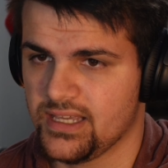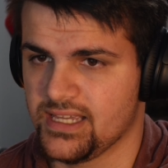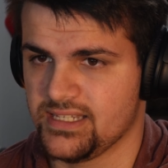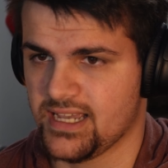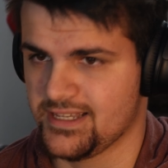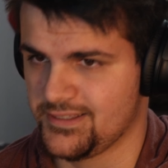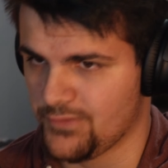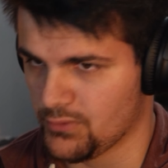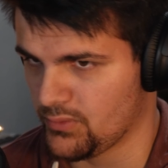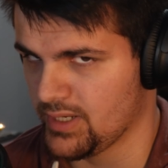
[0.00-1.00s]
And as
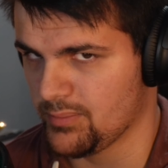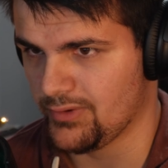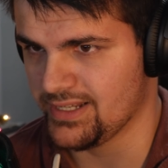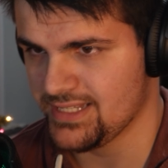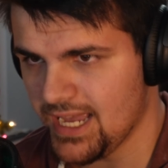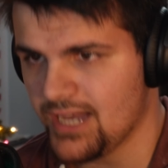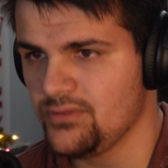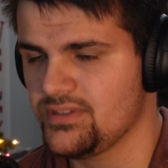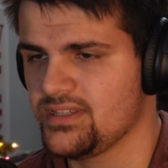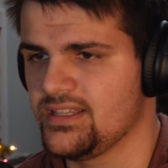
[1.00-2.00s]
Phonarita points
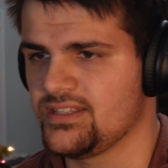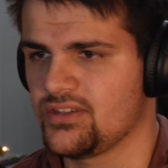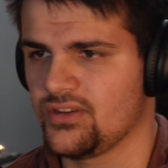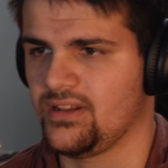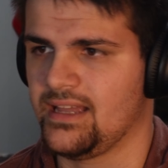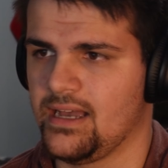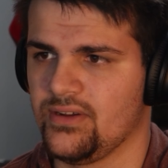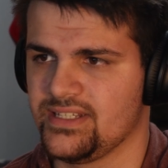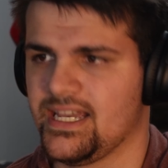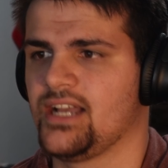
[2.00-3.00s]
out, this could
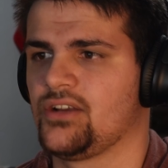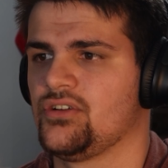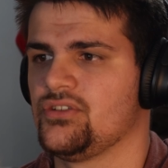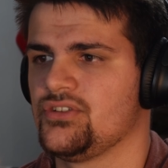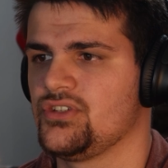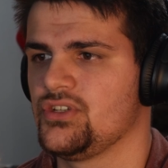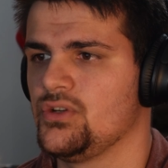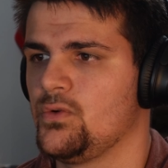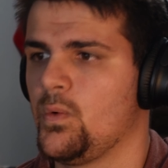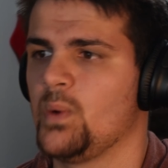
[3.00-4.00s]
allow attackers
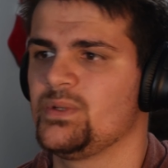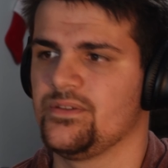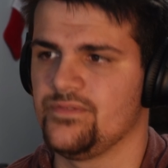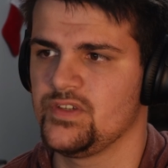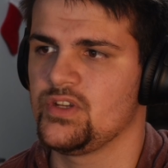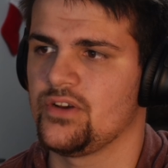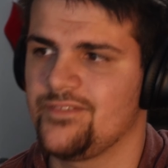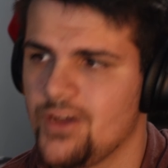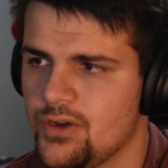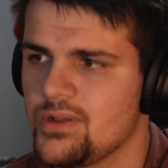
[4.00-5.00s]
to, quote, view your
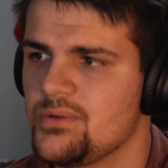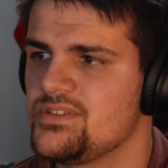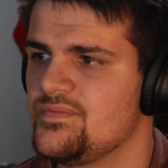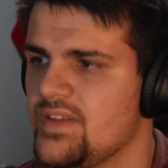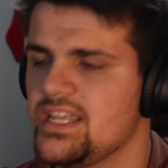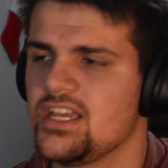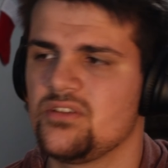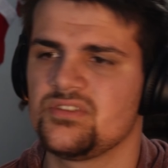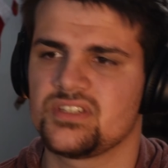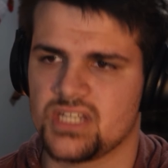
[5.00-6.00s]
photos,
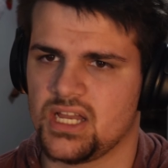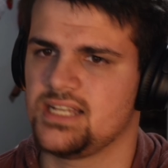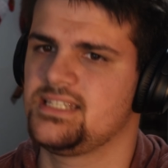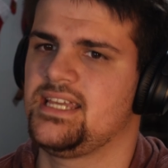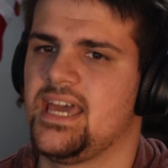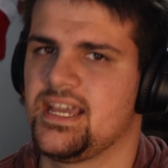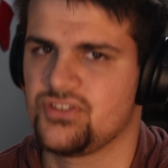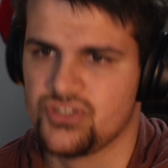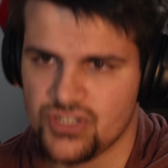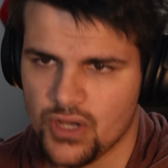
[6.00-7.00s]
videos,
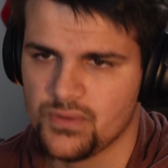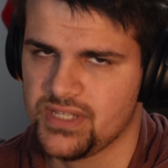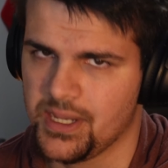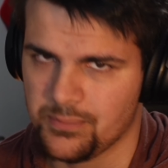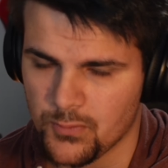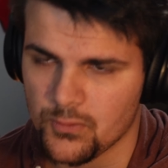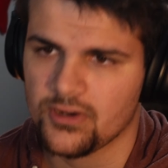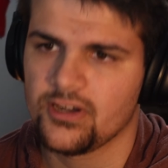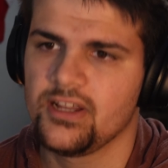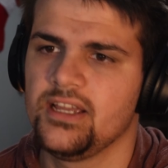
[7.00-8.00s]
contacts, notes, and
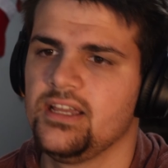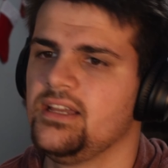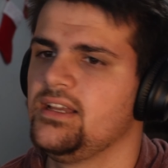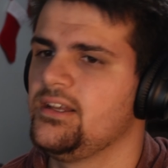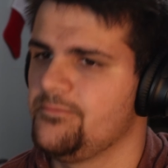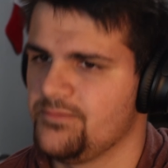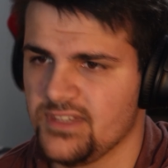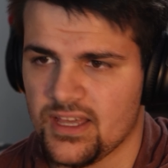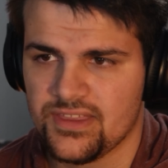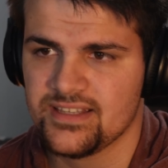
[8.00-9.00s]
more.
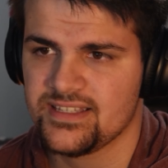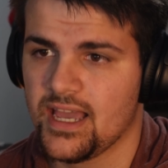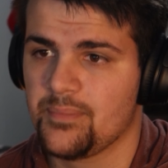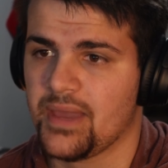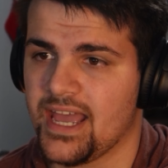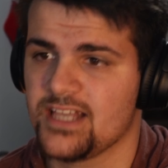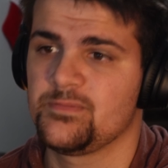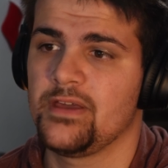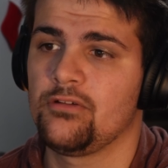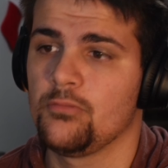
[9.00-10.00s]
Nothing's app
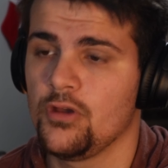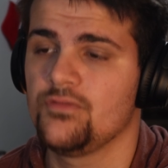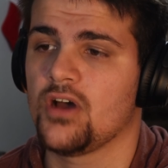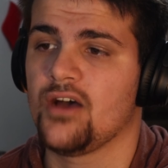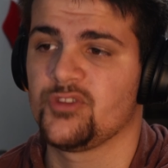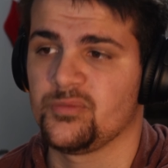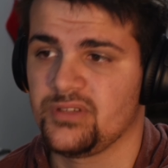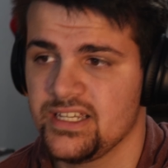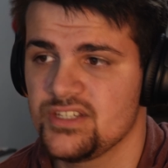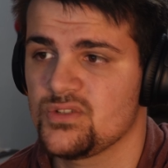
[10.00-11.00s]
has been removed off the
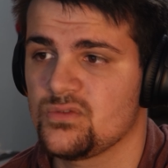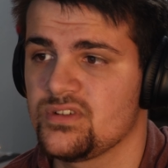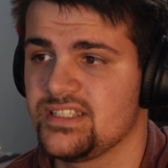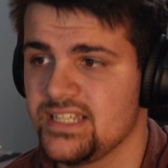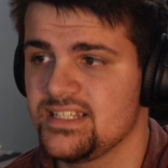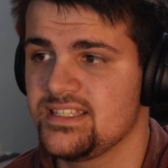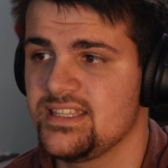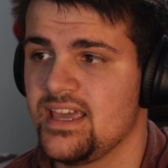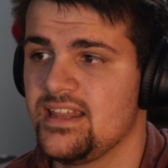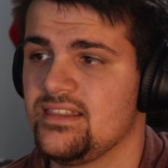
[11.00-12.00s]
Play Store since
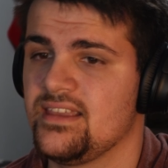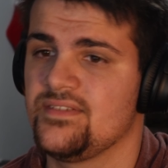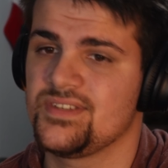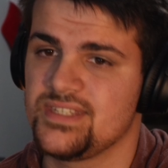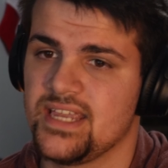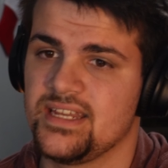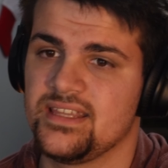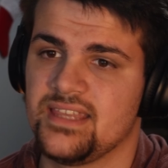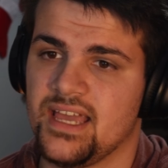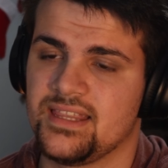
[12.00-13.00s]
then, and they've
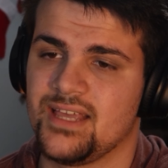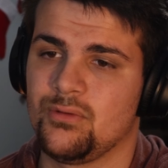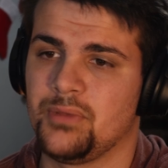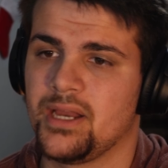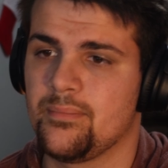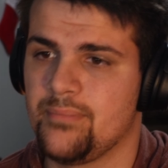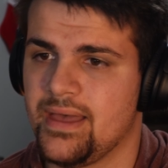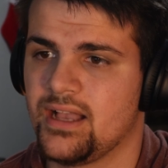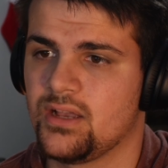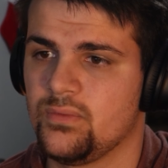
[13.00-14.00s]
stated that they will bring it
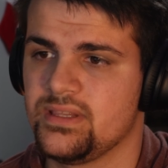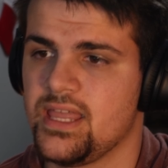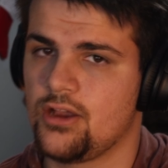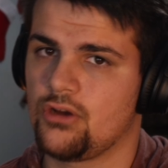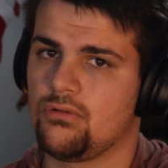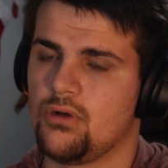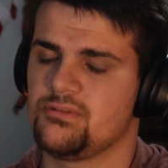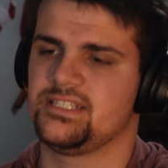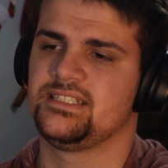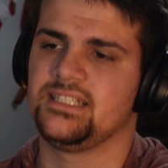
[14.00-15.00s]
back when they are,
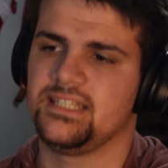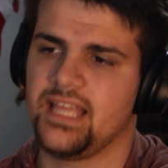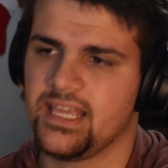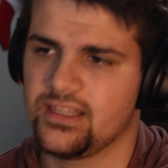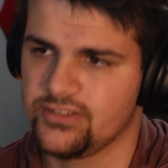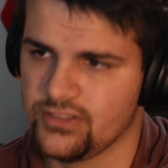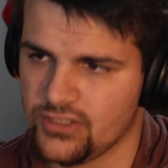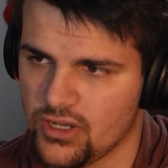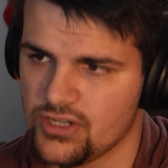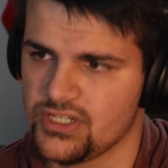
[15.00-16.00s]
quote, delaying the
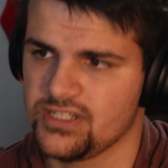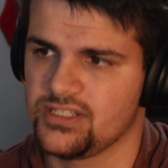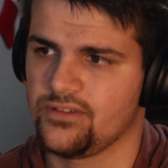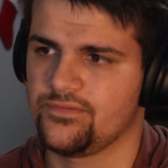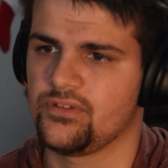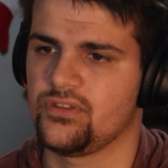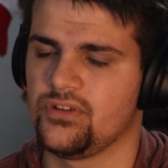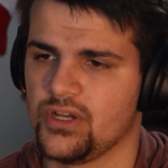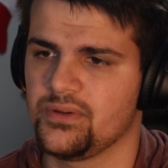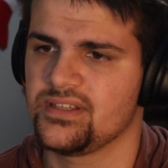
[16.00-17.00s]
launch until
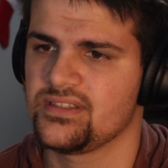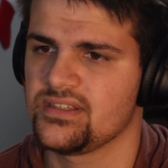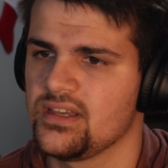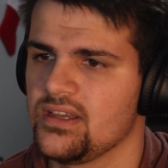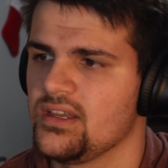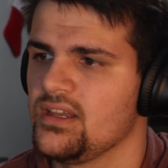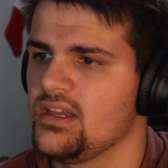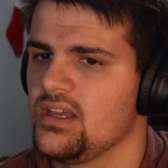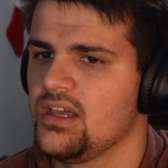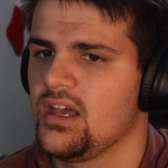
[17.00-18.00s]
further notice.
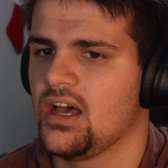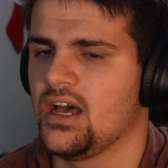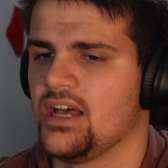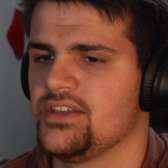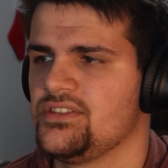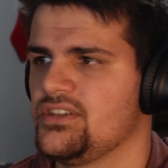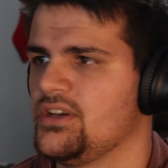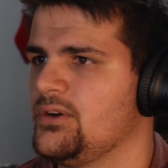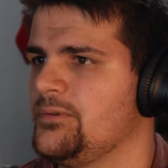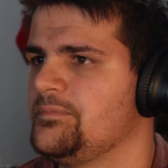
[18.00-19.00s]

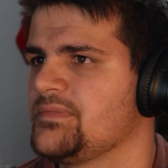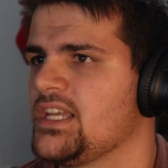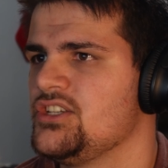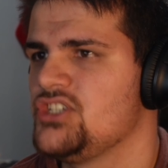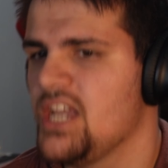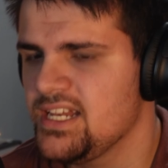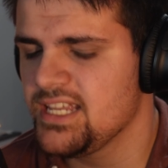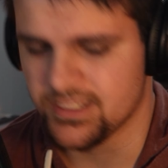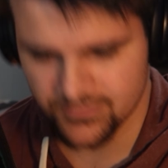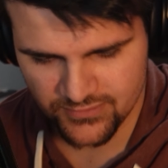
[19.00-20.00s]
So,
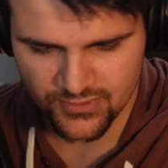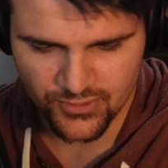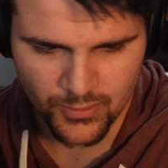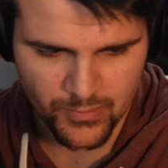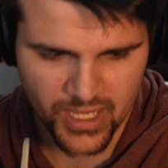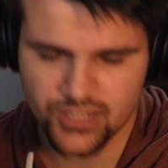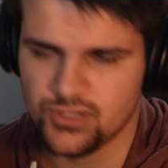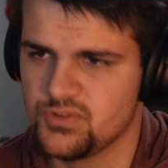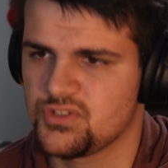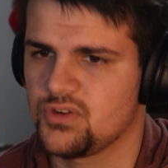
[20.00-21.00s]
JD, the man
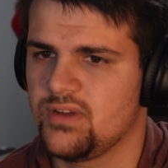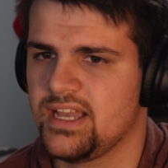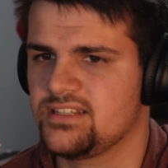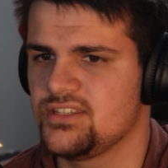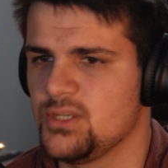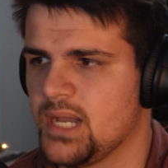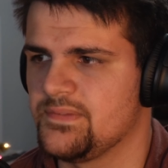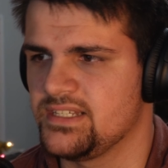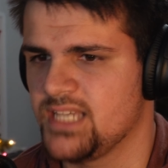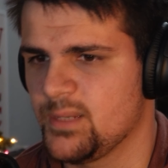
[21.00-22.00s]
who's correct, you
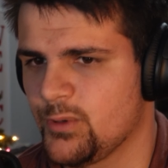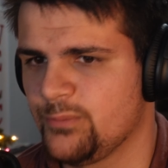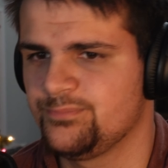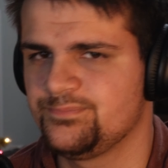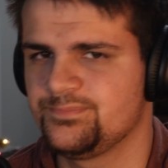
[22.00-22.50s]
have the table.